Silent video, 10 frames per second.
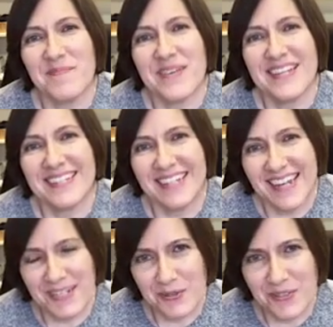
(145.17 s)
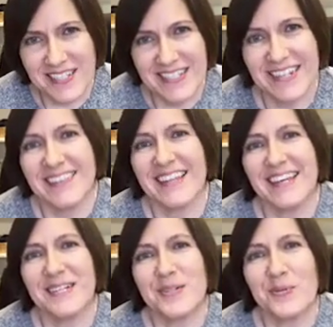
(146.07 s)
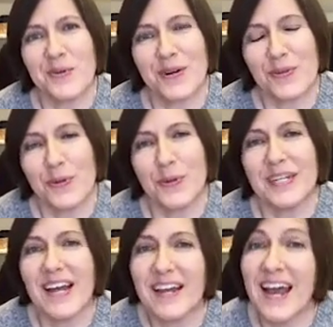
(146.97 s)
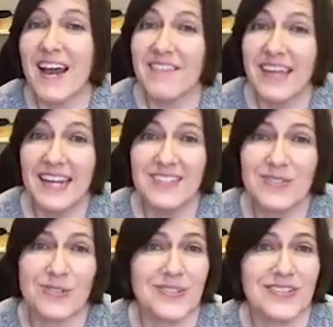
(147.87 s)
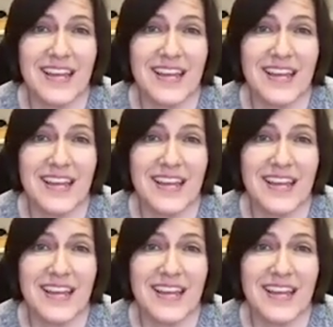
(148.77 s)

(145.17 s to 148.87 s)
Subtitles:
is an interesting thing to work through and not have the answers